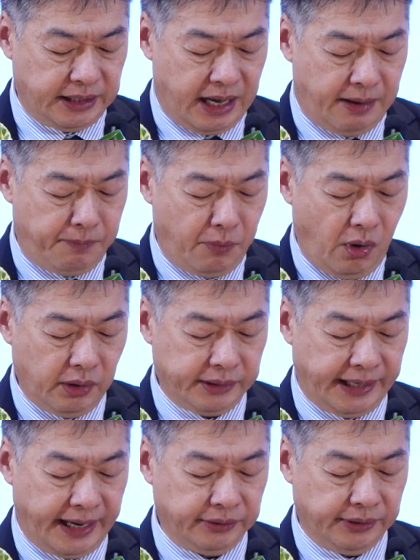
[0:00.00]
a more
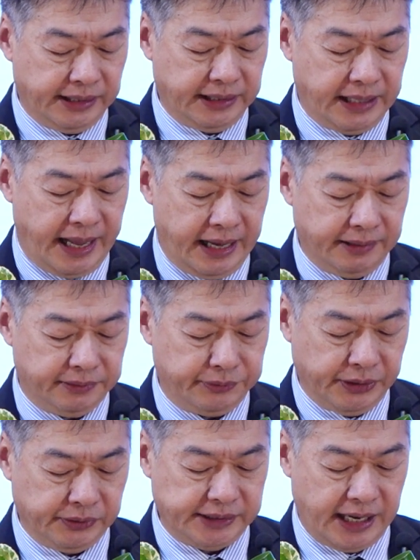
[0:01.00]
granular and
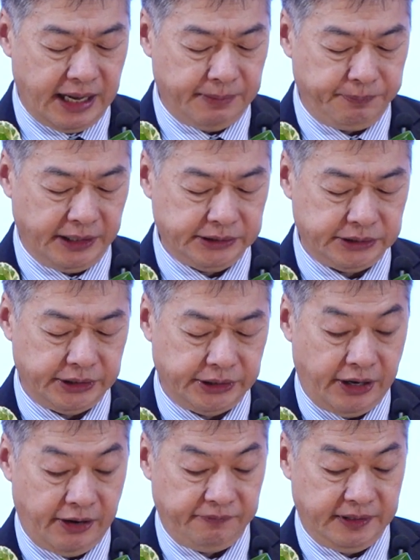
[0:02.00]
real-time picture
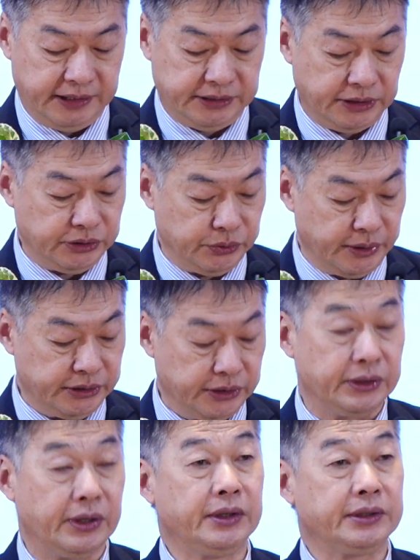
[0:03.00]
of the
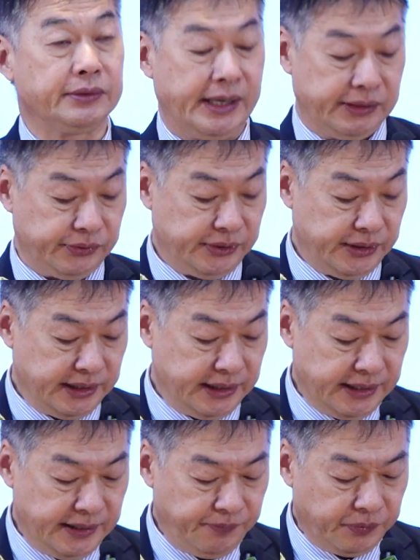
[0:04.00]
situation on the ground.
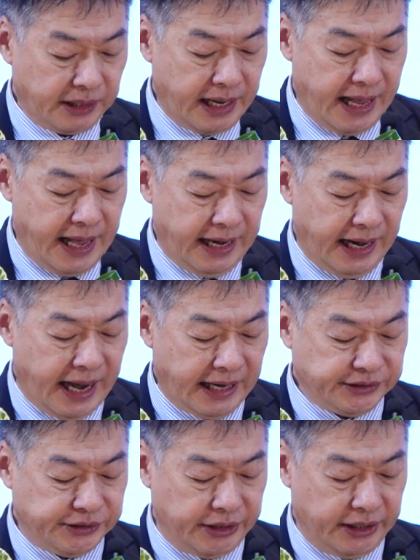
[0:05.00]

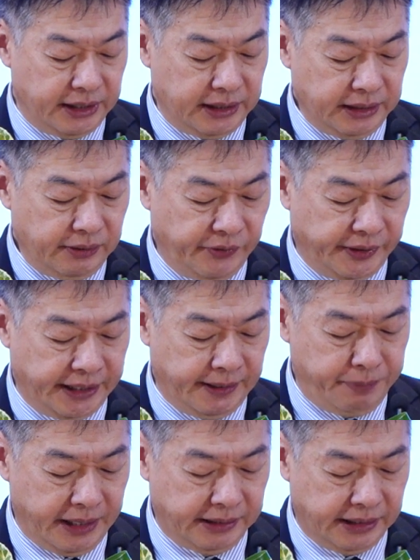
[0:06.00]
Last year, we
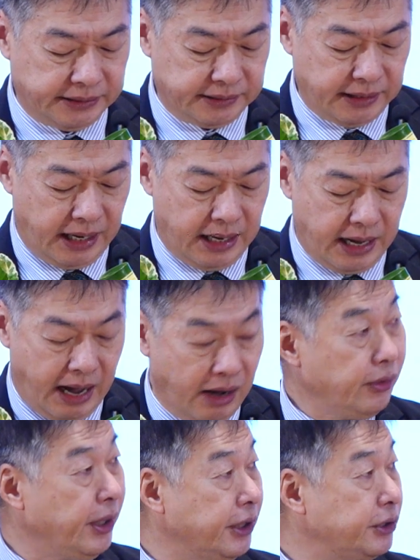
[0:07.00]
deepened this
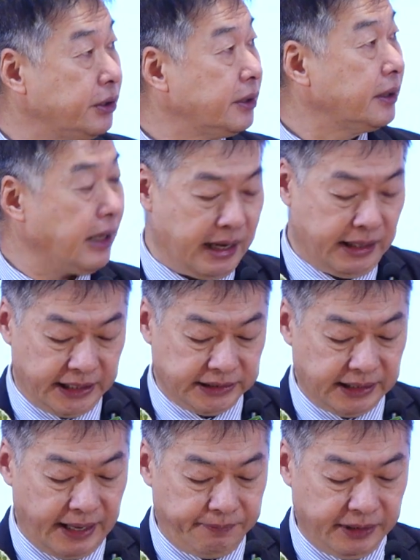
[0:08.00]
outreach, next
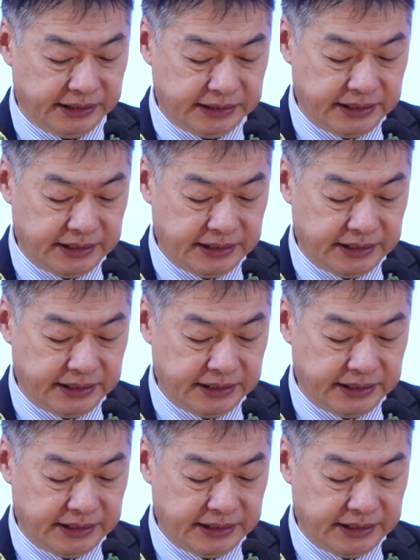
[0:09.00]
slide please,